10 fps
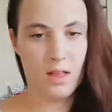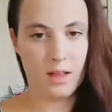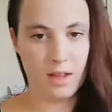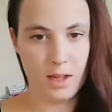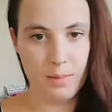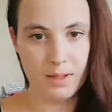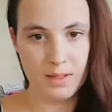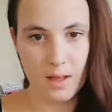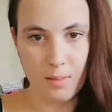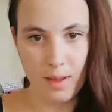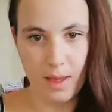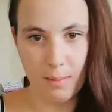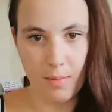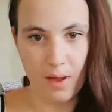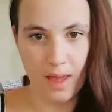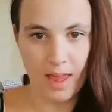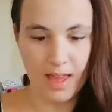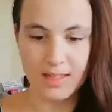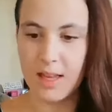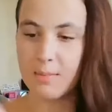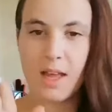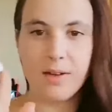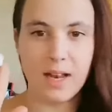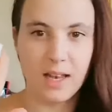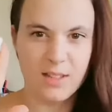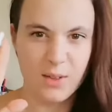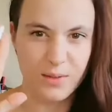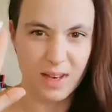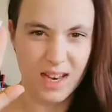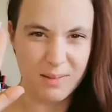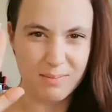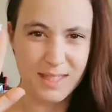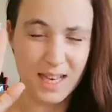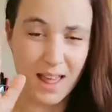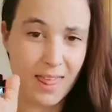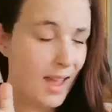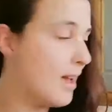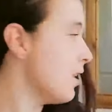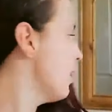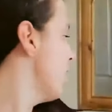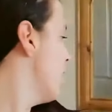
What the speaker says: I'm going to put some in my hands. It comes out in a little sort of lump like that.